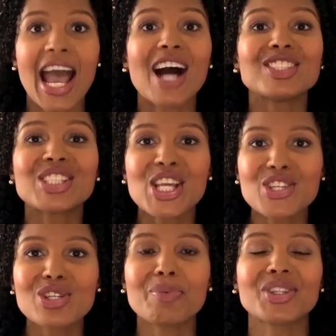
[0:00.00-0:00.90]
I'll
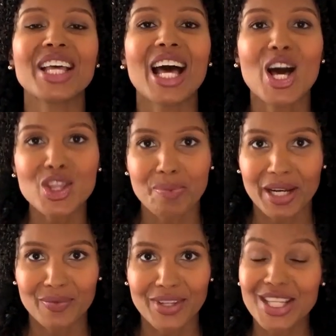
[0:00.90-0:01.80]
teach you about the health
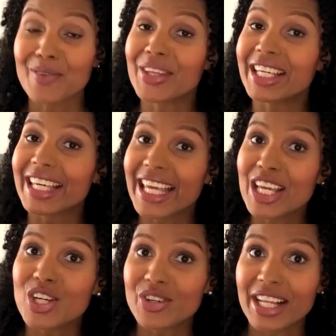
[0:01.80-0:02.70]
benefits of the
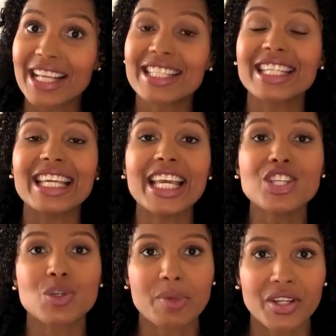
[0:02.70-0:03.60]
key ingredients in
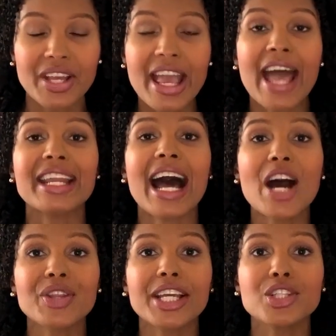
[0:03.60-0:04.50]
each meal and
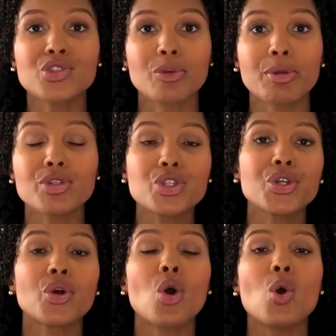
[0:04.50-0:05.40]
how they contribute to
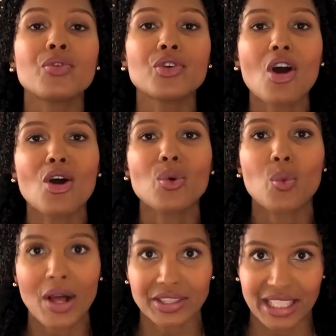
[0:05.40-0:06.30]
your overall
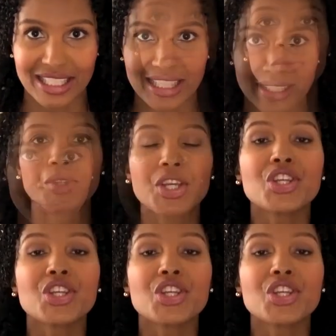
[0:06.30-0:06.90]
wellness.